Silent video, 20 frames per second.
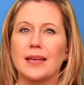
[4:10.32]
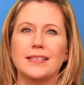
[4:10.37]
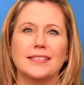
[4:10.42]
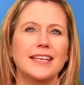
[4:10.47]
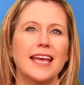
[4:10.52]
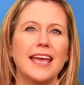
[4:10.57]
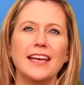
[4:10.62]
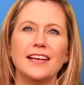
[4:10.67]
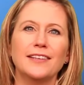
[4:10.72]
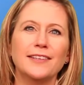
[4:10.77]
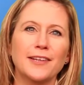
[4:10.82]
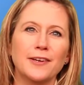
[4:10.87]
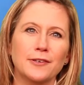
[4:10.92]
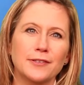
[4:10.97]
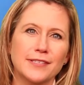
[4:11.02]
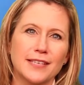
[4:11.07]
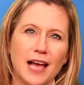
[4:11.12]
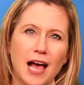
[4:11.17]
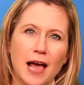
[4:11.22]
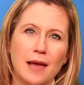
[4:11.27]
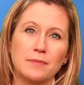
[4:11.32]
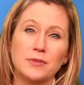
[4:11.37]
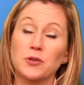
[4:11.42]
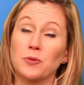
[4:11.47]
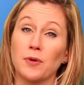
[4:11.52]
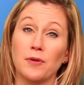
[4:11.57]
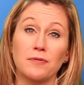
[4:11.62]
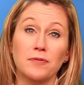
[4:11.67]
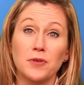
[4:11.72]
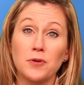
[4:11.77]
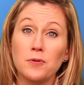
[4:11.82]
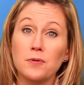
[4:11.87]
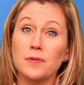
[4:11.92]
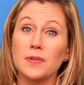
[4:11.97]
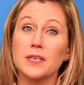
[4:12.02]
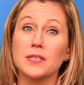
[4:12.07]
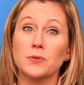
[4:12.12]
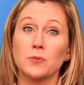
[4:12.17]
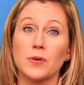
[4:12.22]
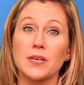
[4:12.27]
Take a little time to review
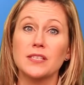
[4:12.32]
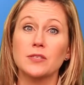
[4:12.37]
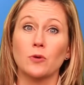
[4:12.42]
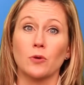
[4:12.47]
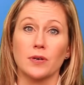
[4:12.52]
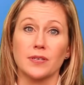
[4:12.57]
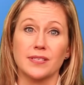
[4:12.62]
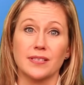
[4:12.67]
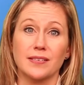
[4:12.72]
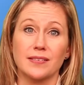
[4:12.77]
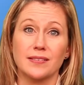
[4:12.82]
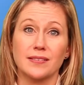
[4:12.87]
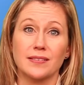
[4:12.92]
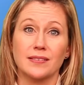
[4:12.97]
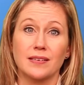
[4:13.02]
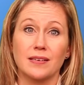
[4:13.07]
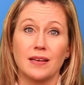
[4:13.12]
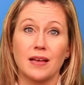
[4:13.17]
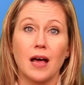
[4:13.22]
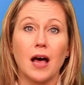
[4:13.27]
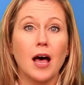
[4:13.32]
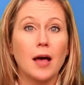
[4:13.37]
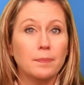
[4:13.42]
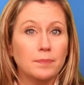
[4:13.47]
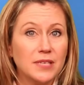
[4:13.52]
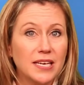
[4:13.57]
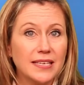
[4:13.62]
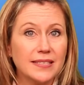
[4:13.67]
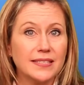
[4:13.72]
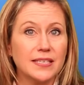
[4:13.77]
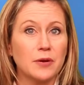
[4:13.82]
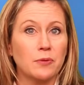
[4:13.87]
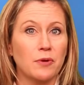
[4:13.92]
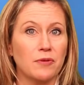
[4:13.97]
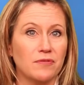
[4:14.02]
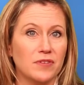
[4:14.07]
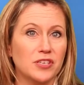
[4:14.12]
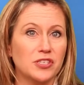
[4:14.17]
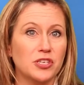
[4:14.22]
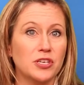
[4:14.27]
these resources. Updates and
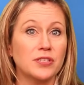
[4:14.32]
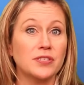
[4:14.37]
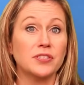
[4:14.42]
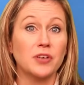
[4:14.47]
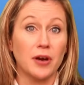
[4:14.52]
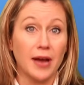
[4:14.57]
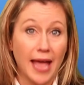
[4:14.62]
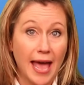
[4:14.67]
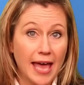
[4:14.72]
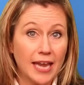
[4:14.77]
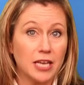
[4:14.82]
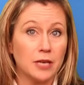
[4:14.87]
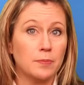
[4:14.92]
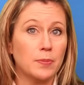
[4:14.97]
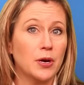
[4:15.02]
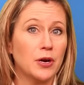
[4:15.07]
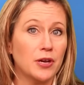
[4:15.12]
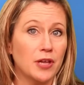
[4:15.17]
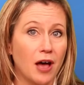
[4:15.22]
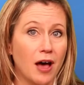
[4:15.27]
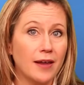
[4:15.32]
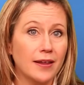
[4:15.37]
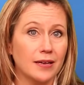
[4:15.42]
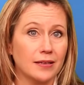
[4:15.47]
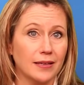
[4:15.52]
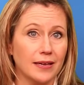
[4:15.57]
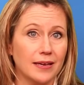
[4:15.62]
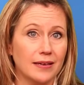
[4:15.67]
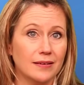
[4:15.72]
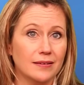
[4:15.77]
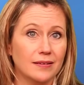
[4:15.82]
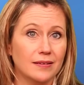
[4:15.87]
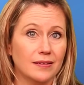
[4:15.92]
revisions are added periodically.